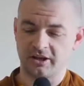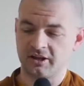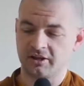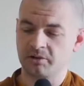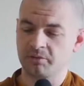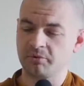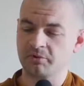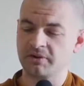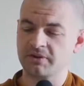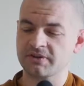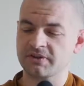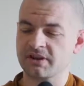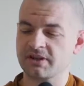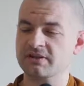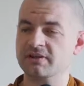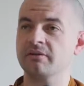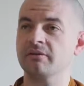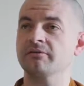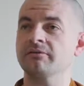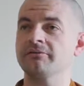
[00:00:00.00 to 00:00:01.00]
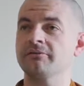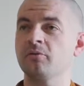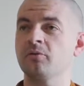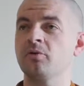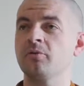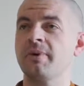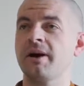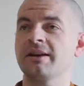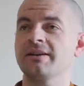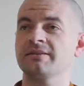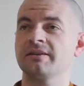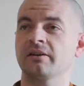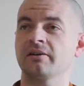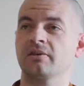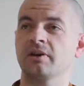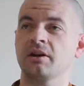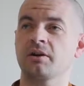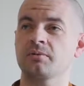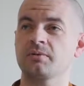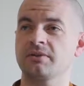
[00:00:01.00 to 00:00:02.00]
the Buddha says there are 4 basic
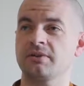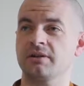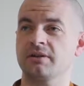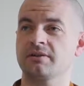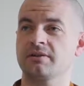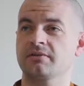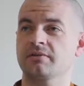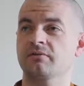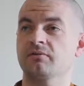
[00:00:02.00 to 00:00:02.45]
requisites,